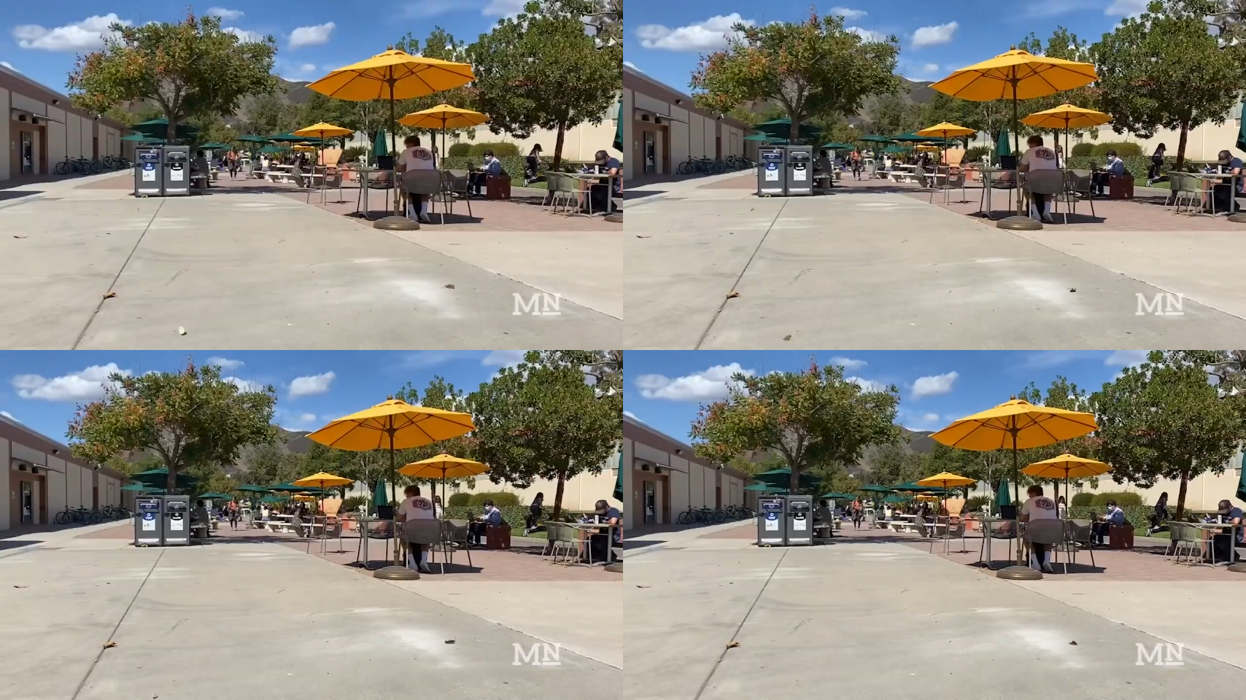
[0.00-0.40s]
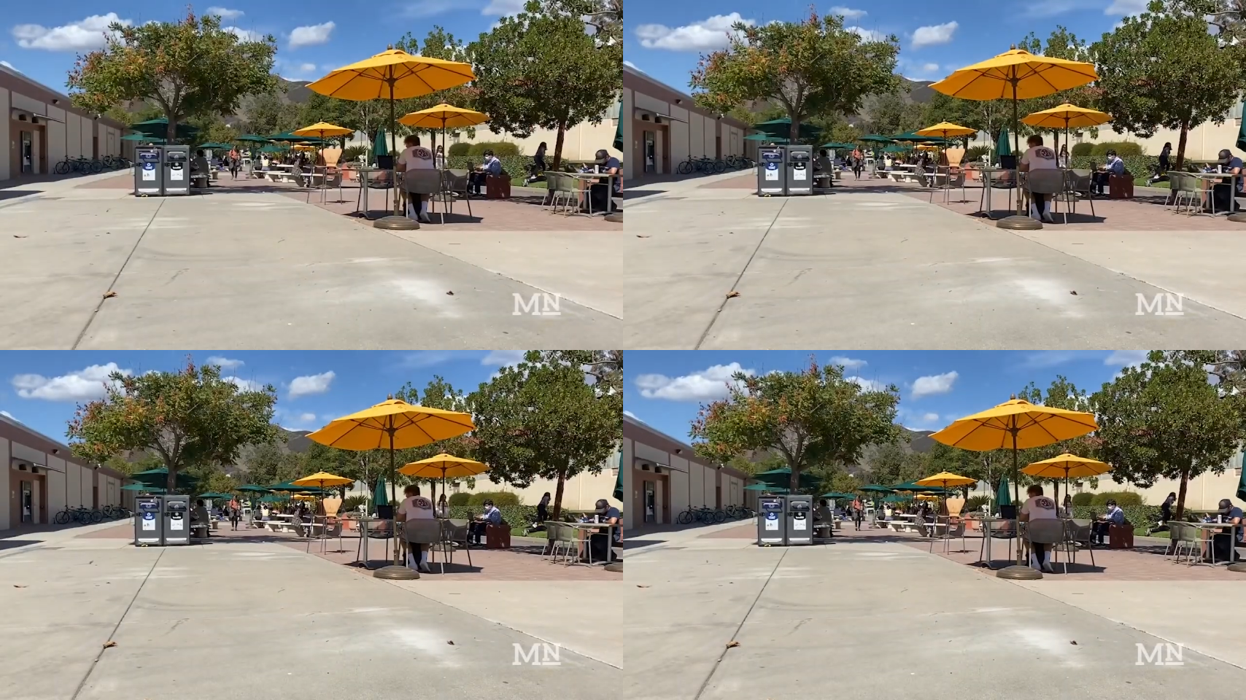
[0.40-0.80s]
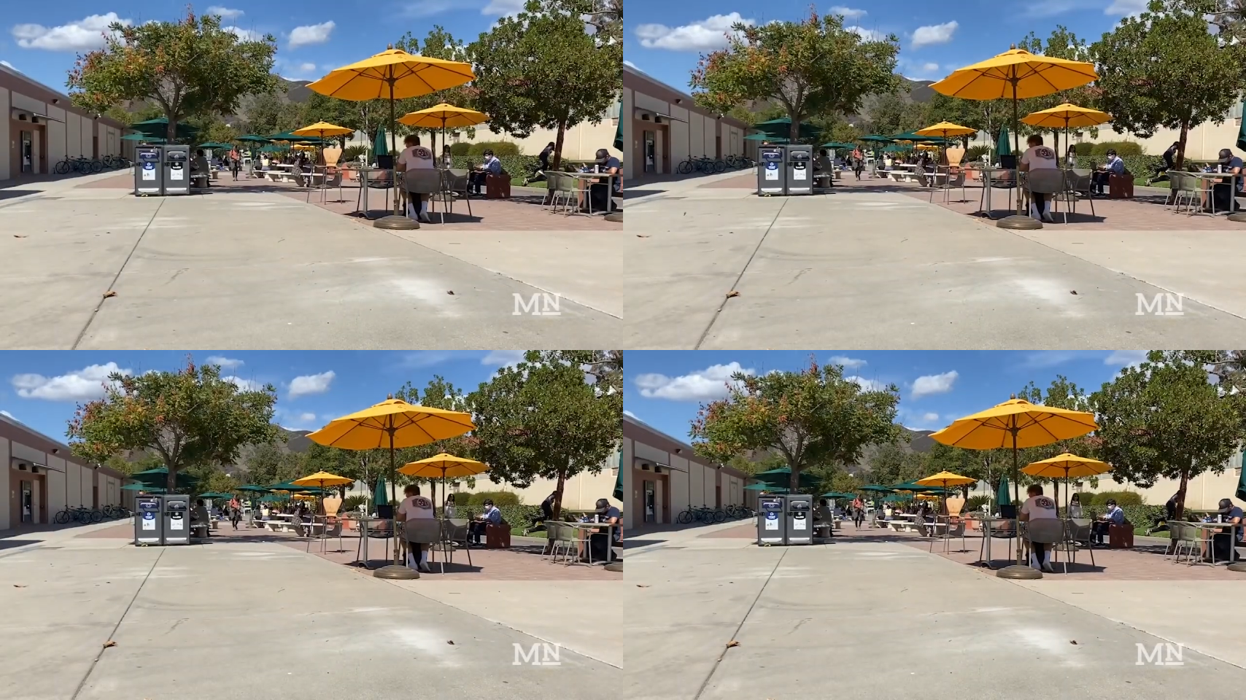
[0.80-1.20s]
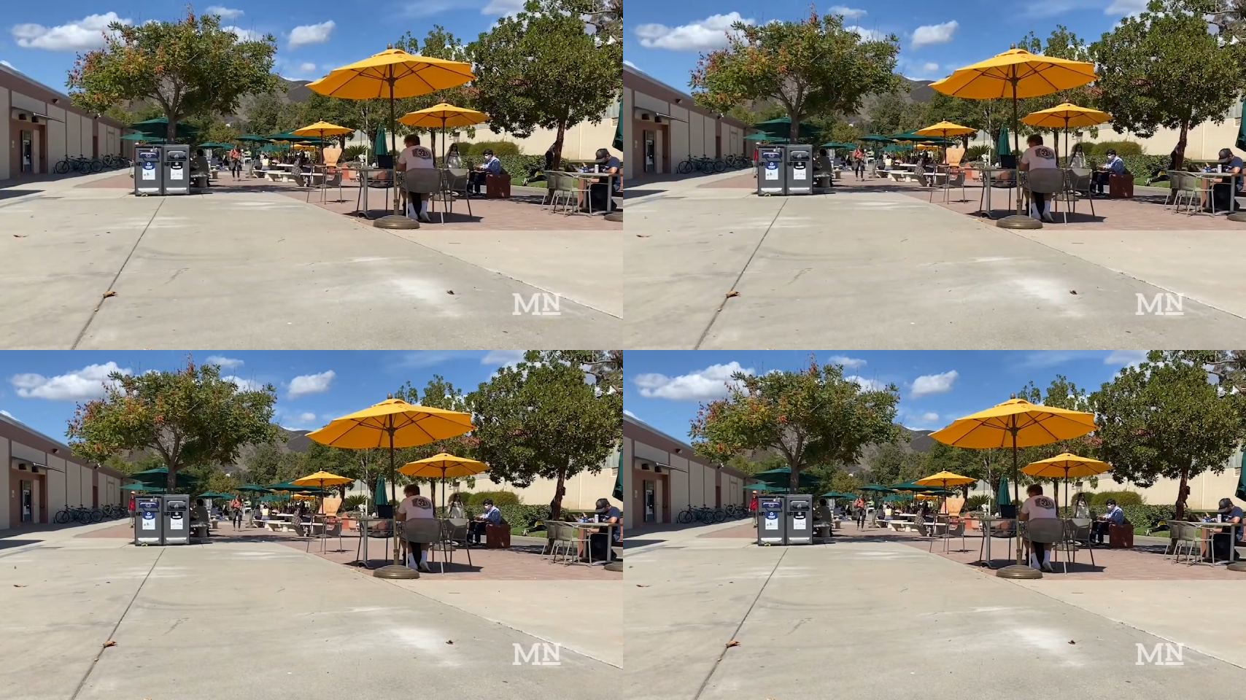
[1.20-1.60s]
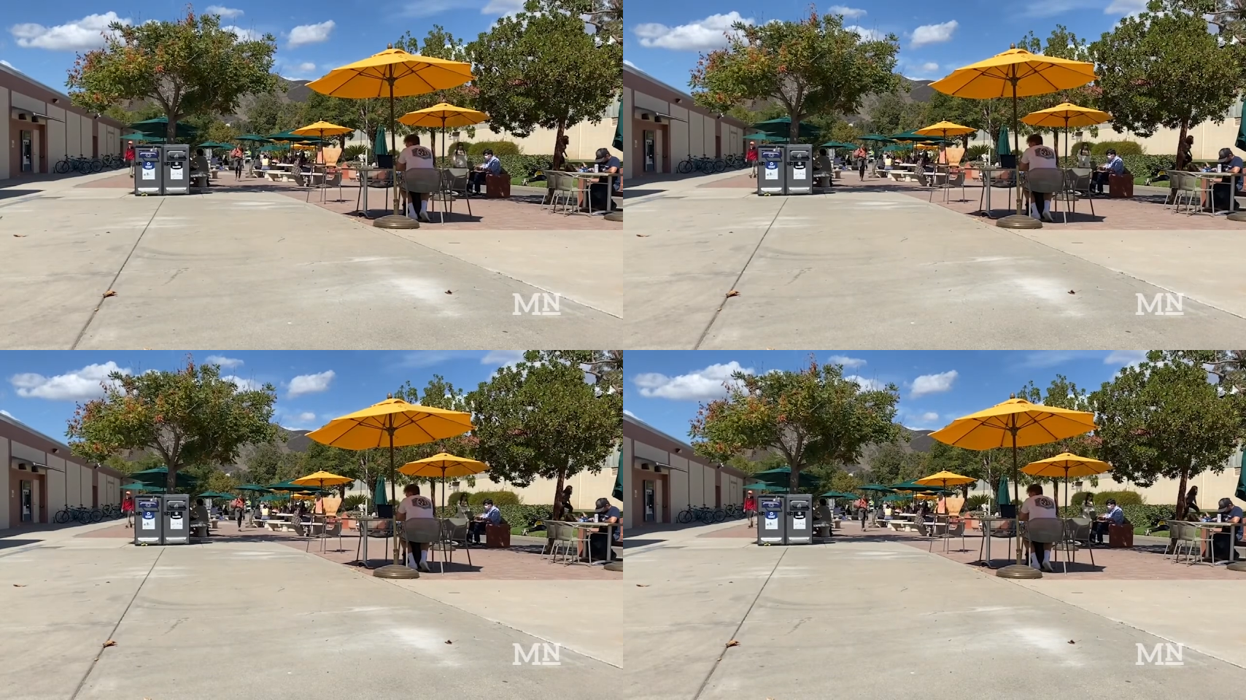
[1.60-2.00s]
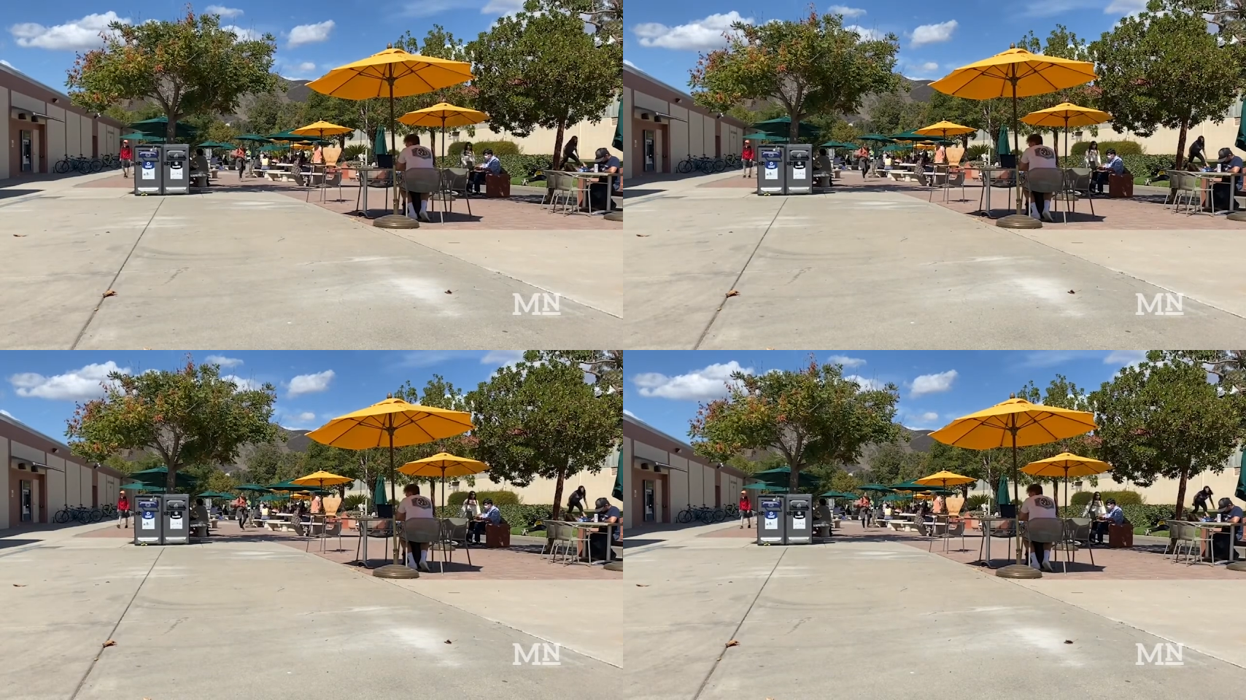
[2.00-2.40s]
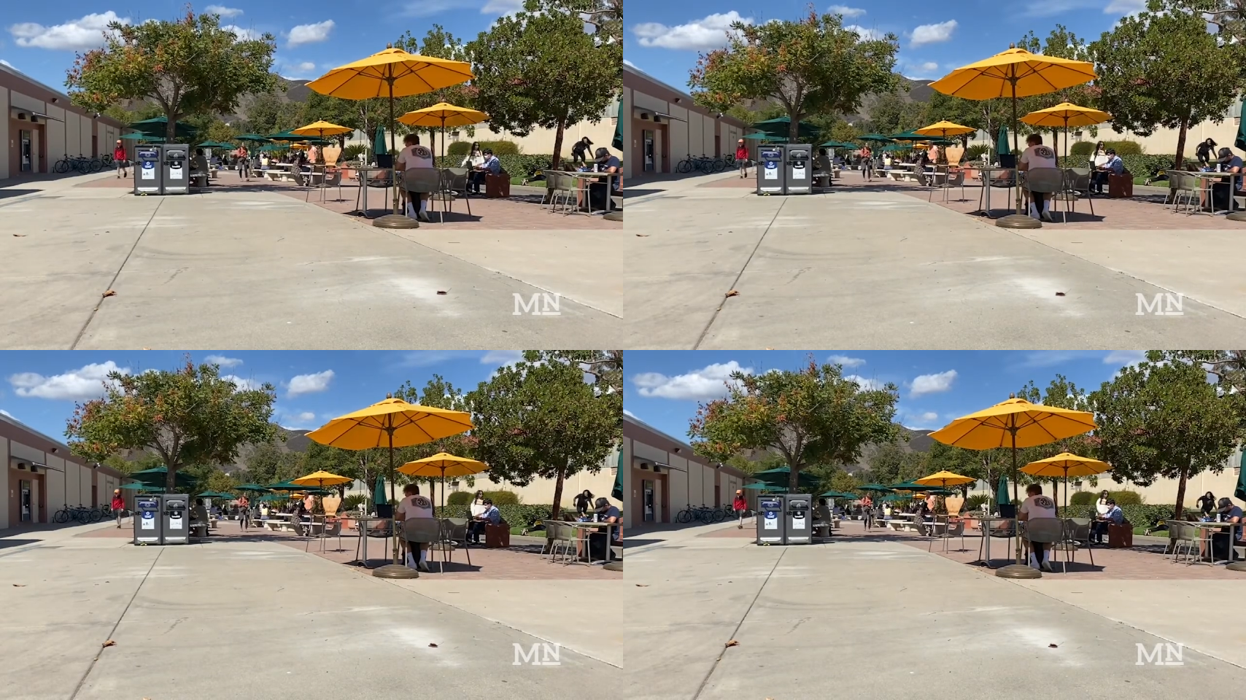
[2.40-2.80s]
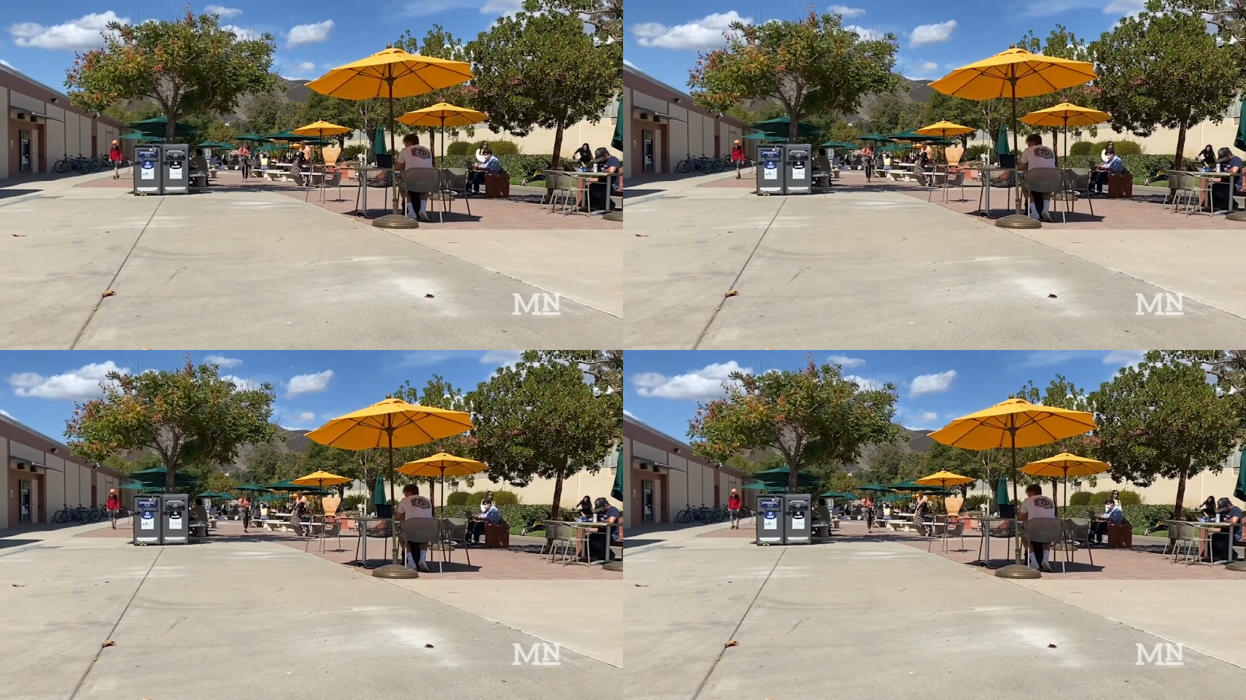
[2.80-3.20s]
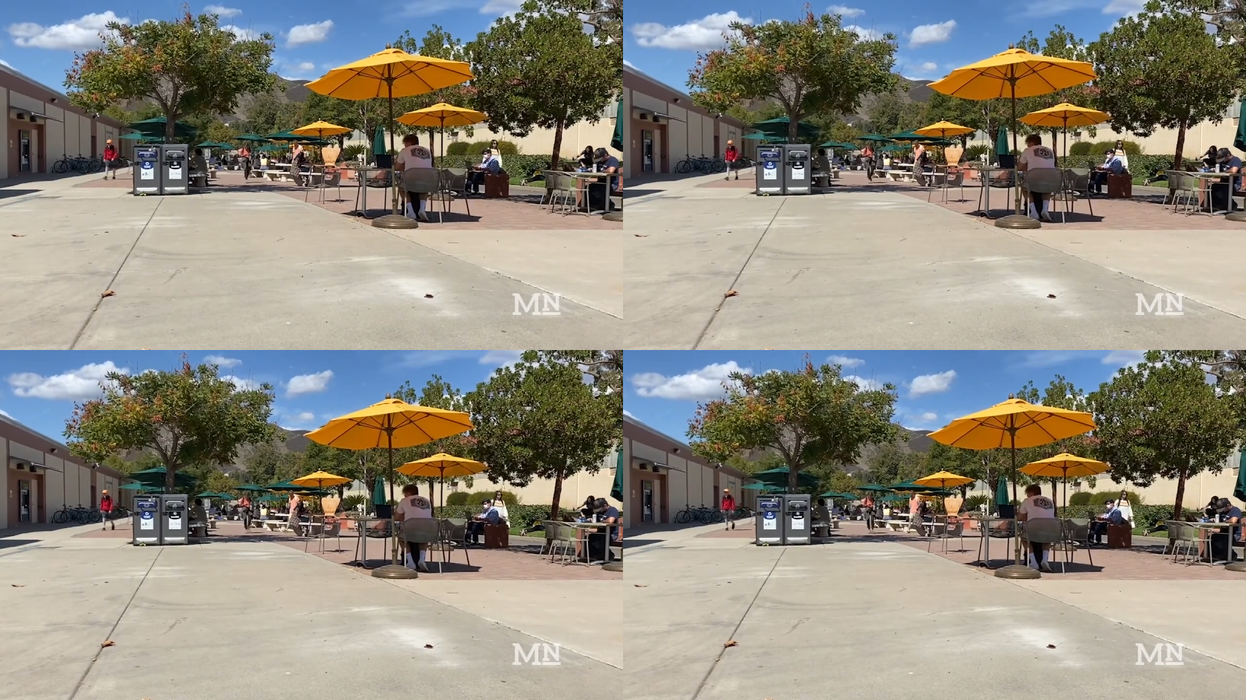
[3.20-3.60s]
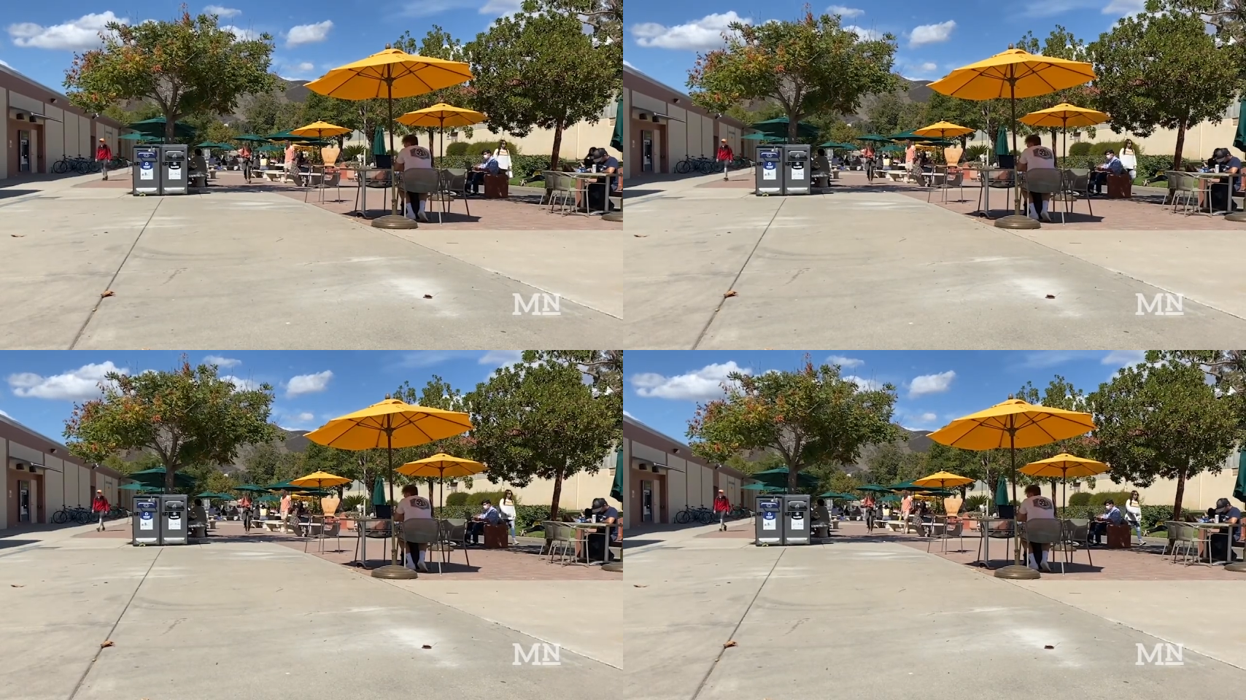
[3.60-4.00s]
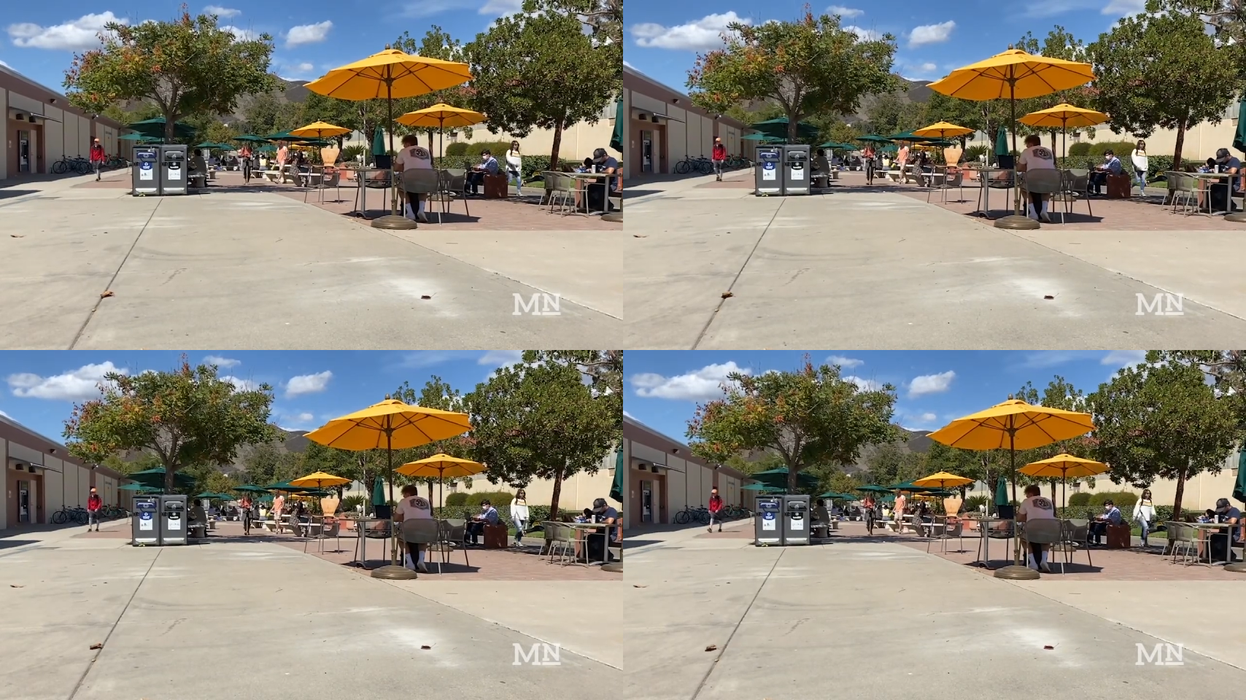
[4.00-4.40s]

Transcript: [unreadable: no face in view]